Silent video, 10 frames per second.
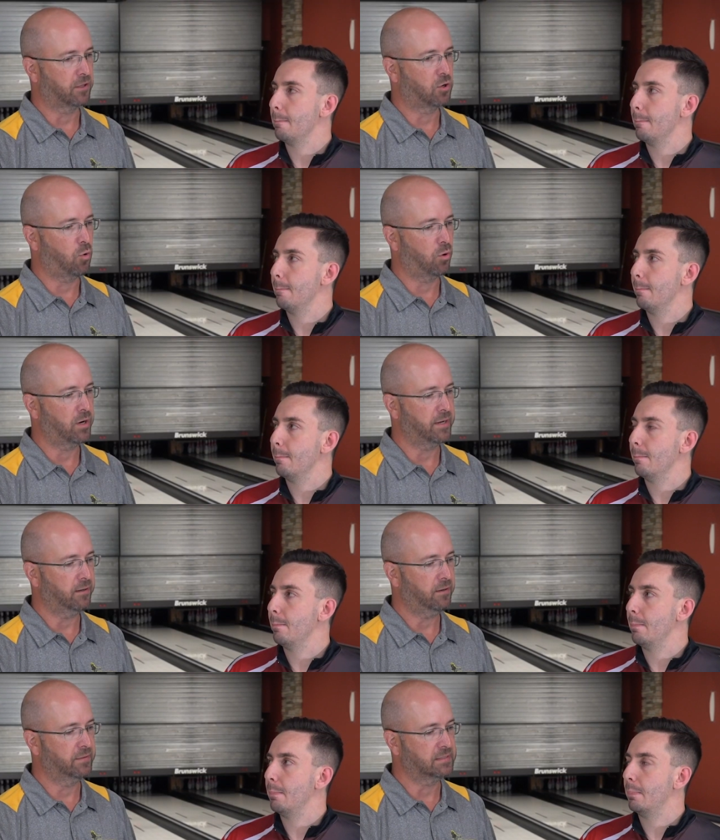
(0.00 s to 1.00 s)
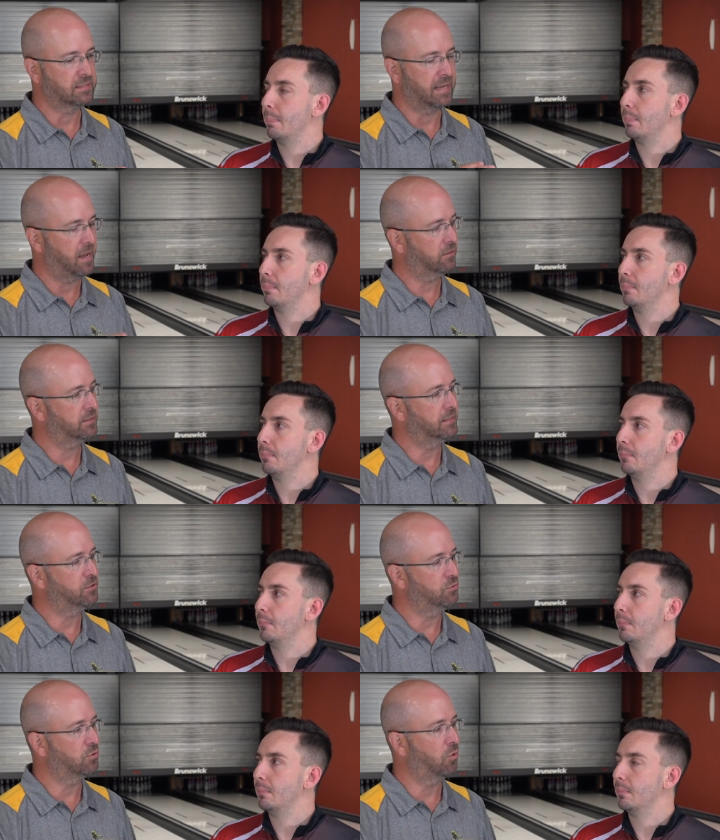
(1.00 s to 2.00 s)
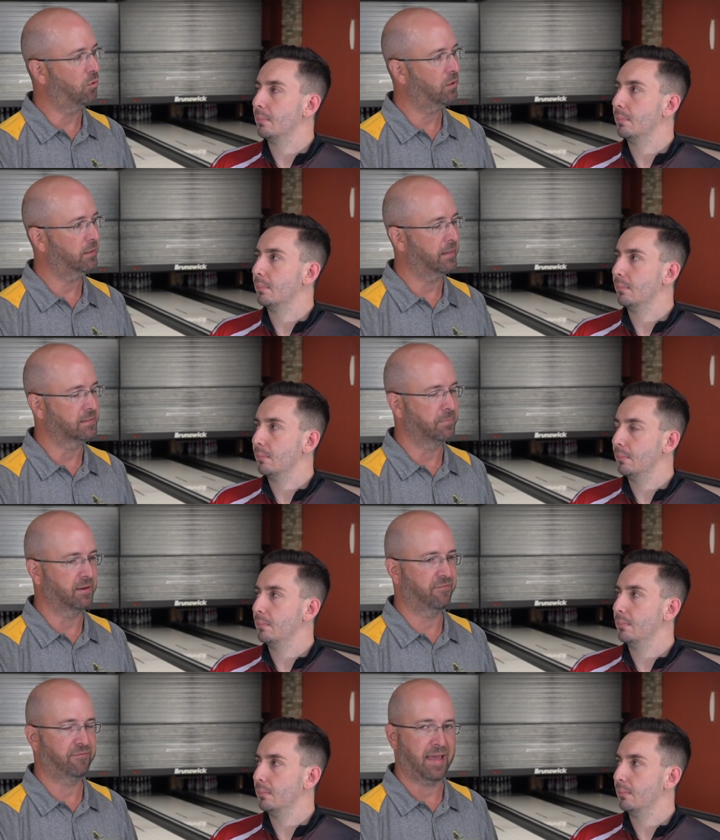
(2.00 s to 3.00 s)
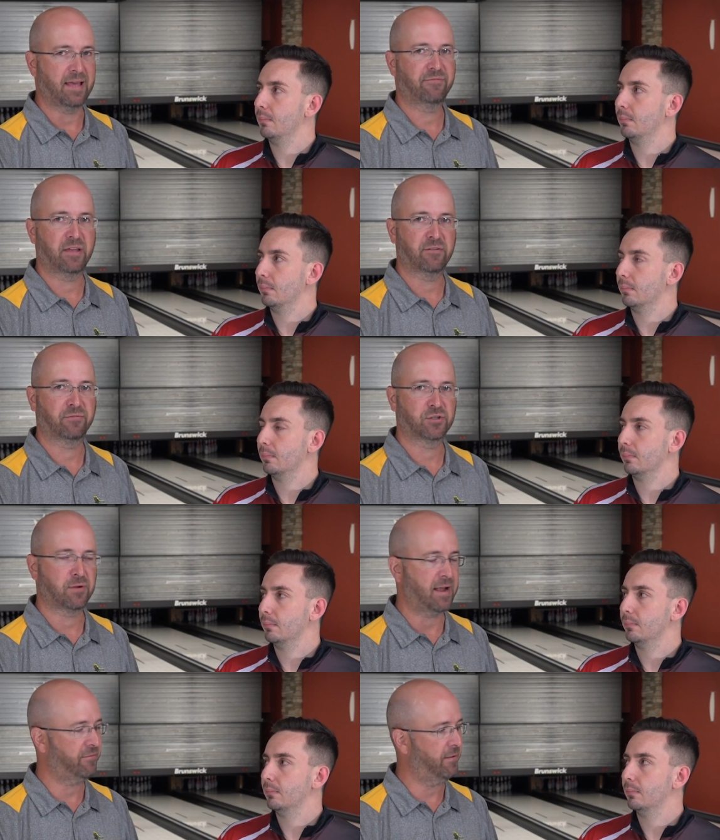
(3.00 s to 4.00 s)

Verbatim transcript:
Speaker 1: the core in here. This is the LT2 core. It's been a fan favorite for Track